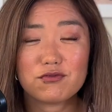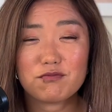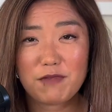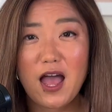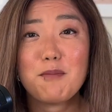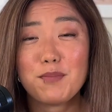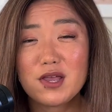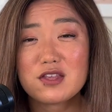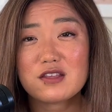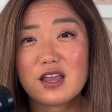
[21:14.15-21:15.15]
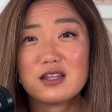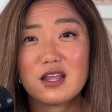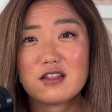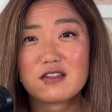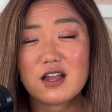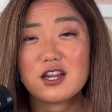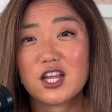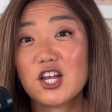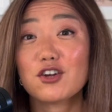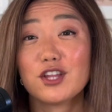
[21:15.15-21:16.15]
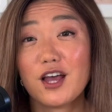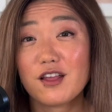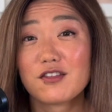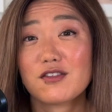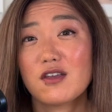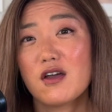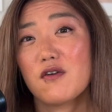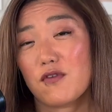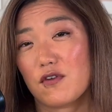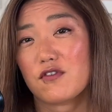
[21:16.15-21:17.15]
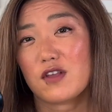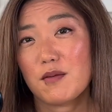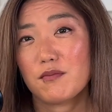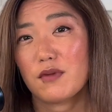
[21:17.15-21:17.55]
campus and then study in class for some